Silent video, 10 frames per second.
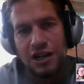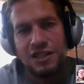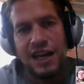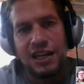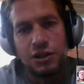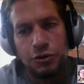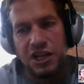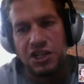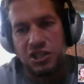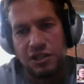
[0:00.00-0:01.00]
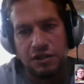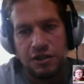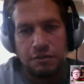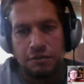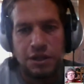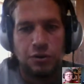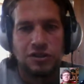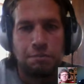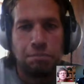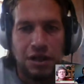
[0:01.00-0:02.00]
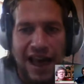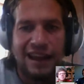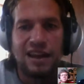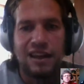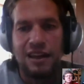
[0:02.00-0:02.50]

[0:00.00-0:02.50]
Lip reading: declaration, but there was a plaque